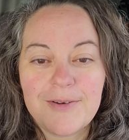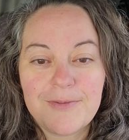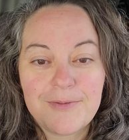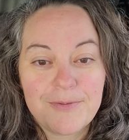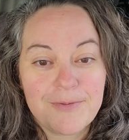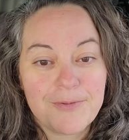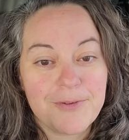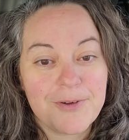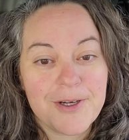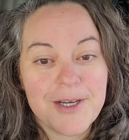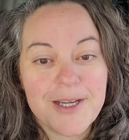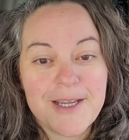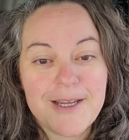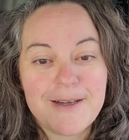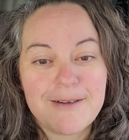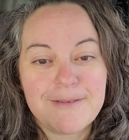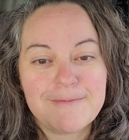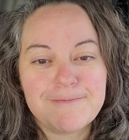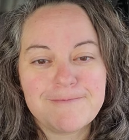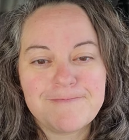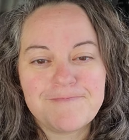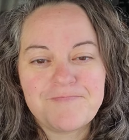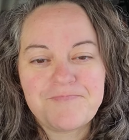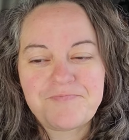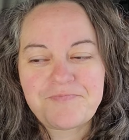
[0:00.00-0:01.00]
for him.
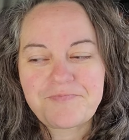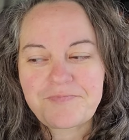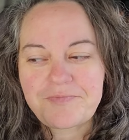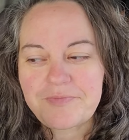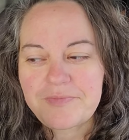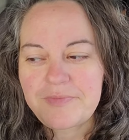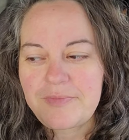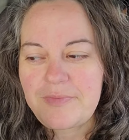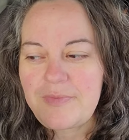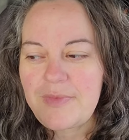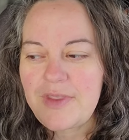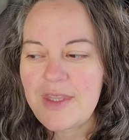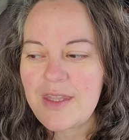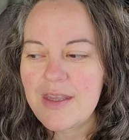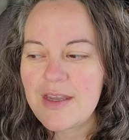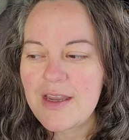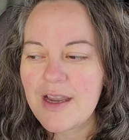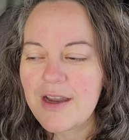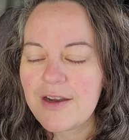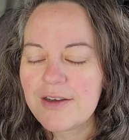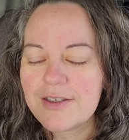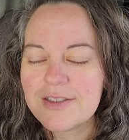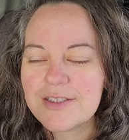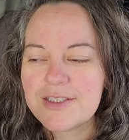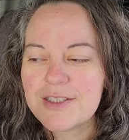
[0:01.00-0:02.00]

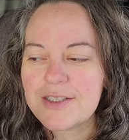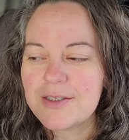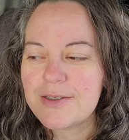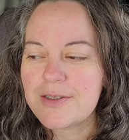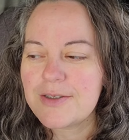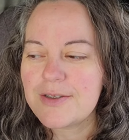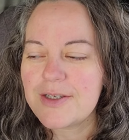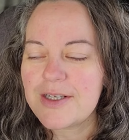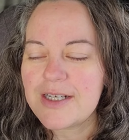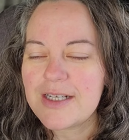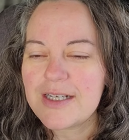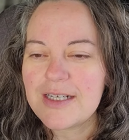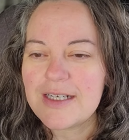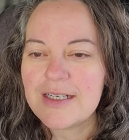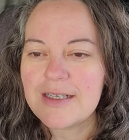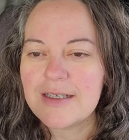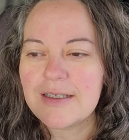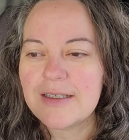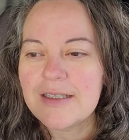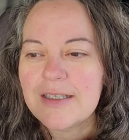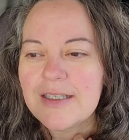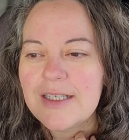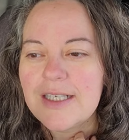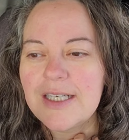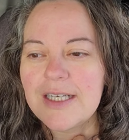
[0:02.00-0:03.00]
I also
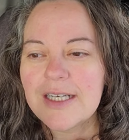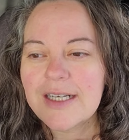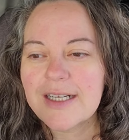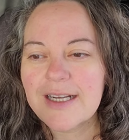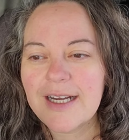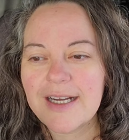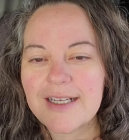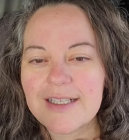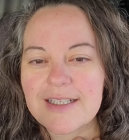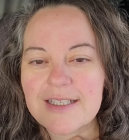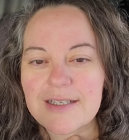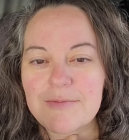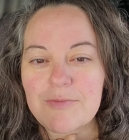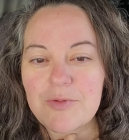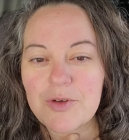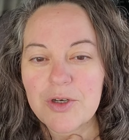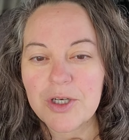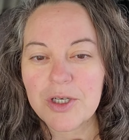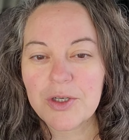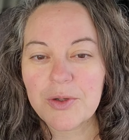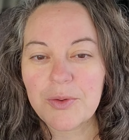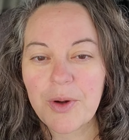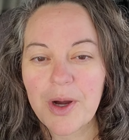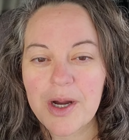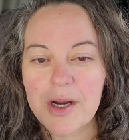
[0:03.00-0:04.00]
got some more
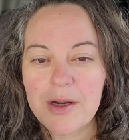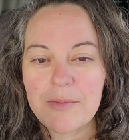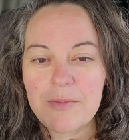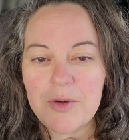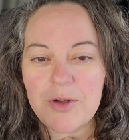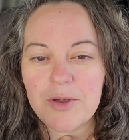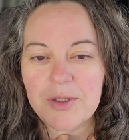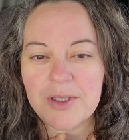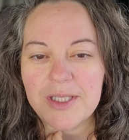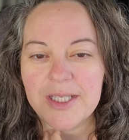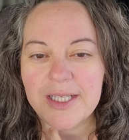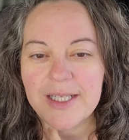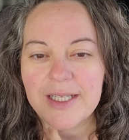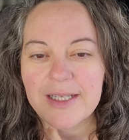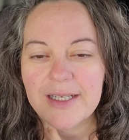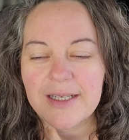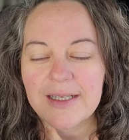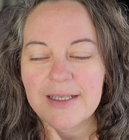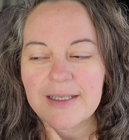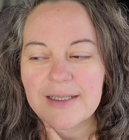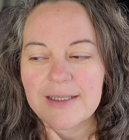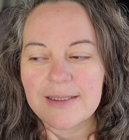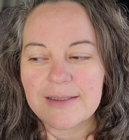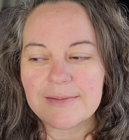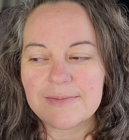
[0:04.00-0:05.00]
guacamole.
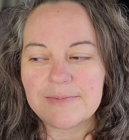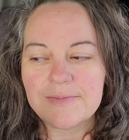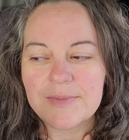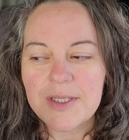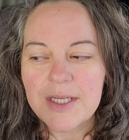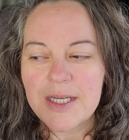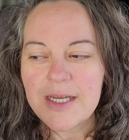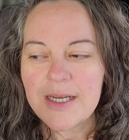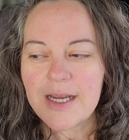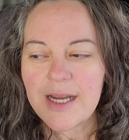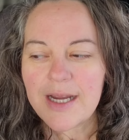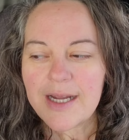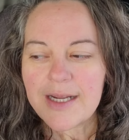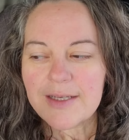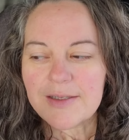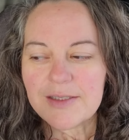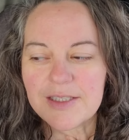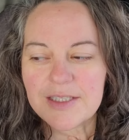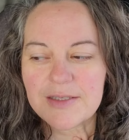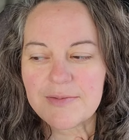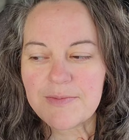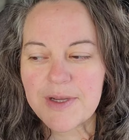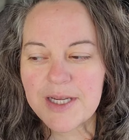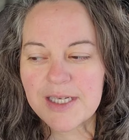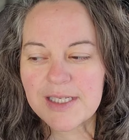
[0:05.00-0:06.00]
I
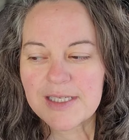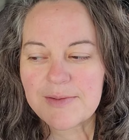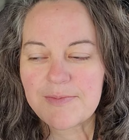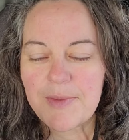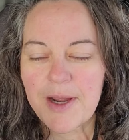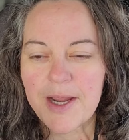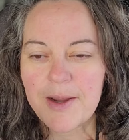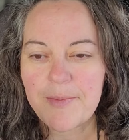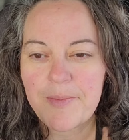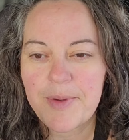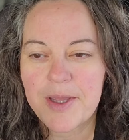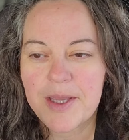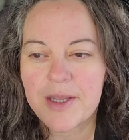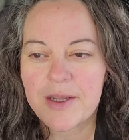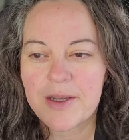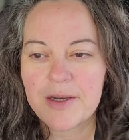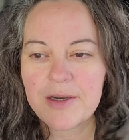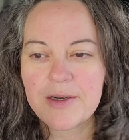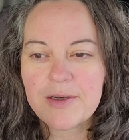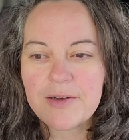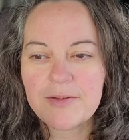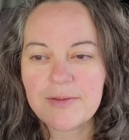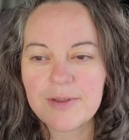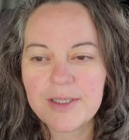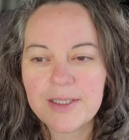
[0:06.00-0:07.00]
just mixed my
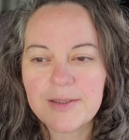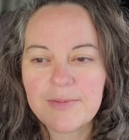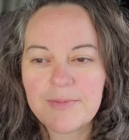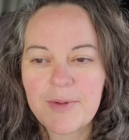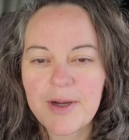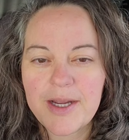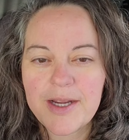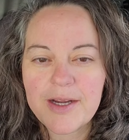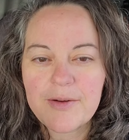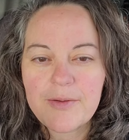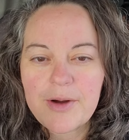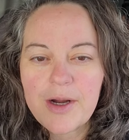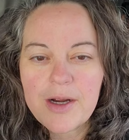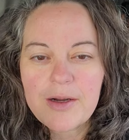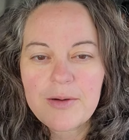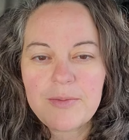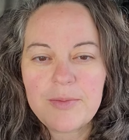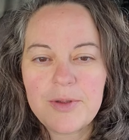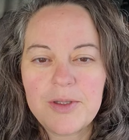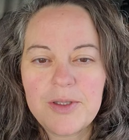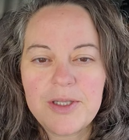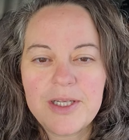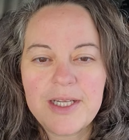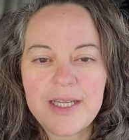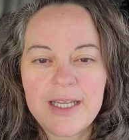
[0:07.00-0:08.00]
pico with my
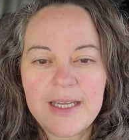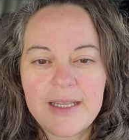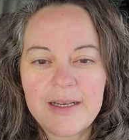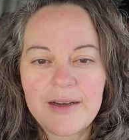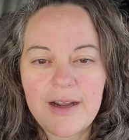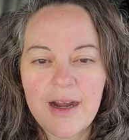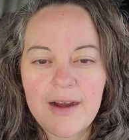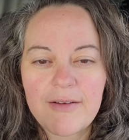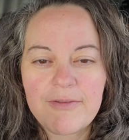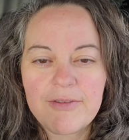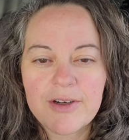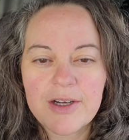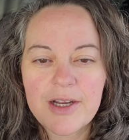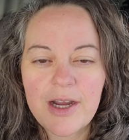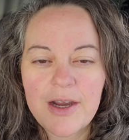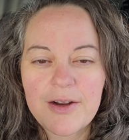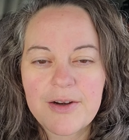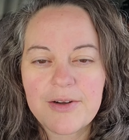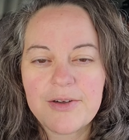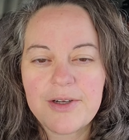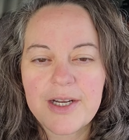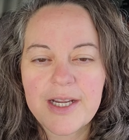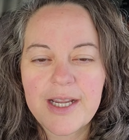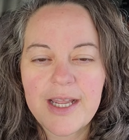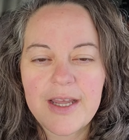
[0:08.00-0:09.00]
guacamole and
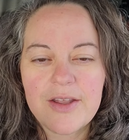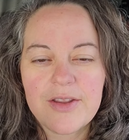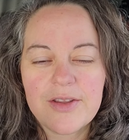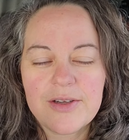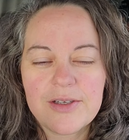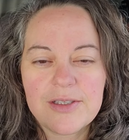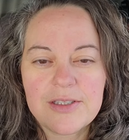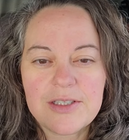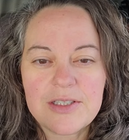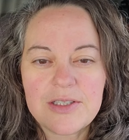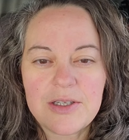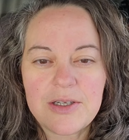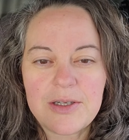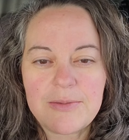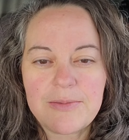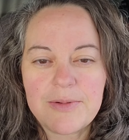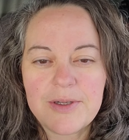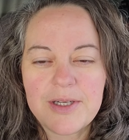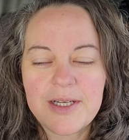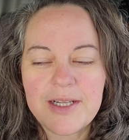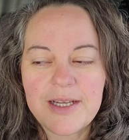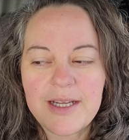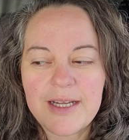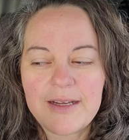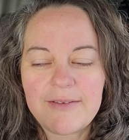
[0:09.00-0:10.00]
avocado together, so I'm
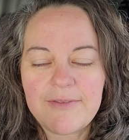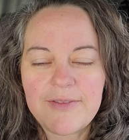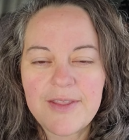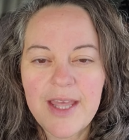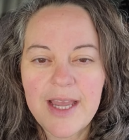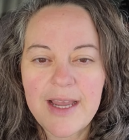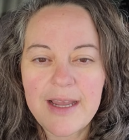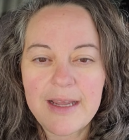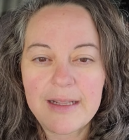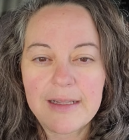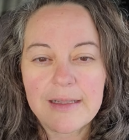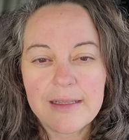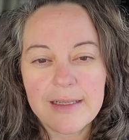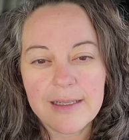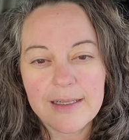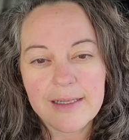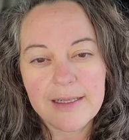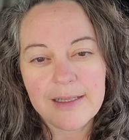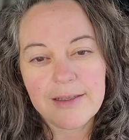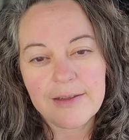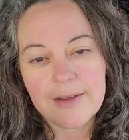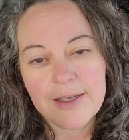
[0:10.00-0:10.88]
going to have that, and then he'll